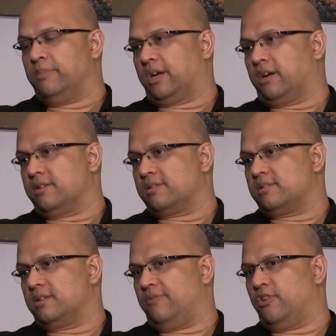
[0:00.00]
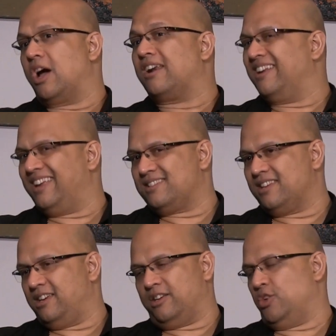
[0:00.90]
because if you got it
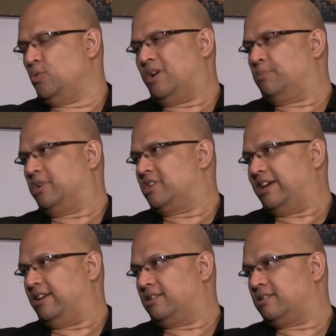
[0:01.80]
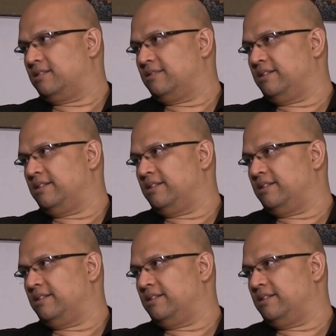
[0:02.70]
easy, you won't appreciate it.